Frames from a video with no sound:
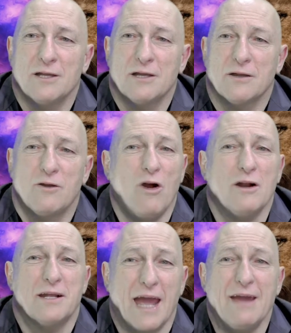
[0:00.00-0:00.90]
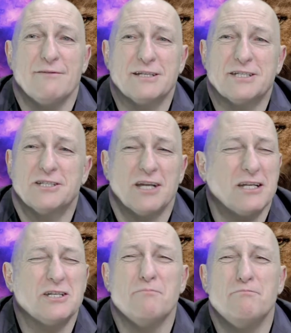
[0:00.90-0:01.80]
God gave us
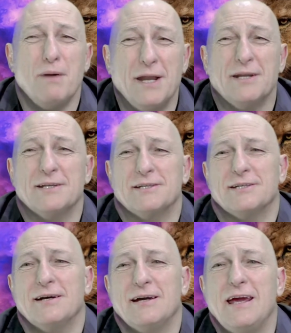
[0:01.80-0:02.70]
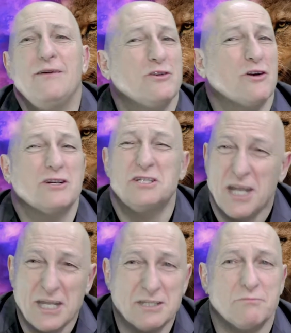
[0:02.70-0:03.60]
such abundance even our
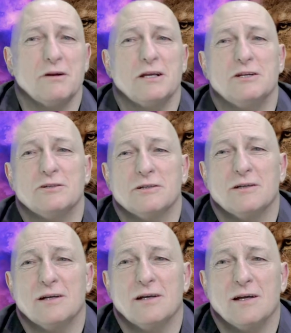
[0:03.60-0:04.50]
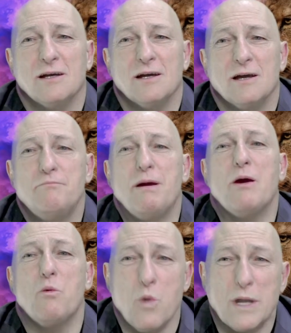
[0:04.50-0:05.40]
testimonies, bear
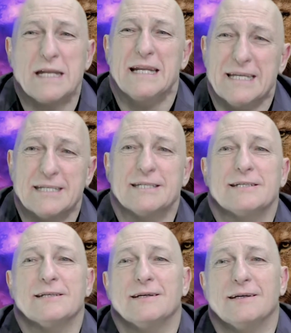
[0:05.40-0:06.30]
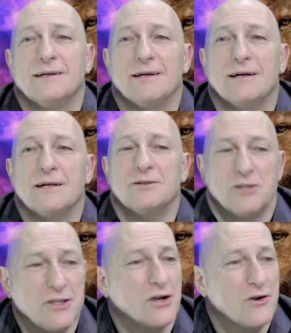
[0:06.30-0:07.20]
witness to
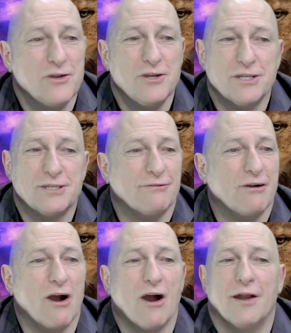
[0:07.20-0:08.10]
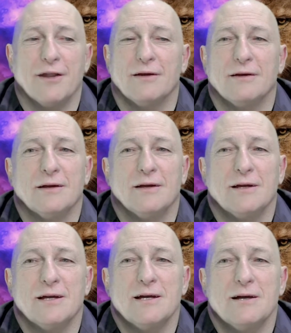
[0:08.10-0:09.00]
the goodness of God.
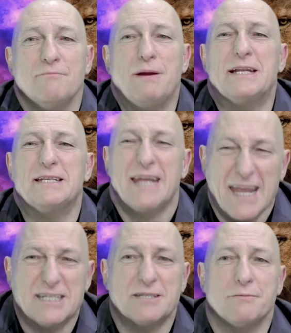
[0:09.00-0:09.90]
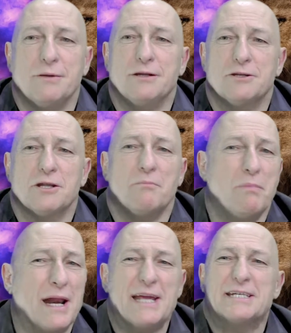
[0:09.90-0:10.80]
Bear testimony to the
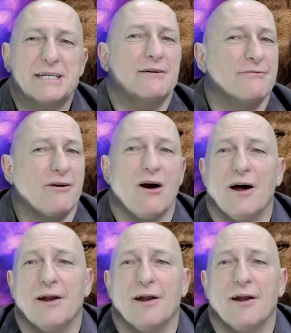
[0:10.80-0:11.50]
blessing of God.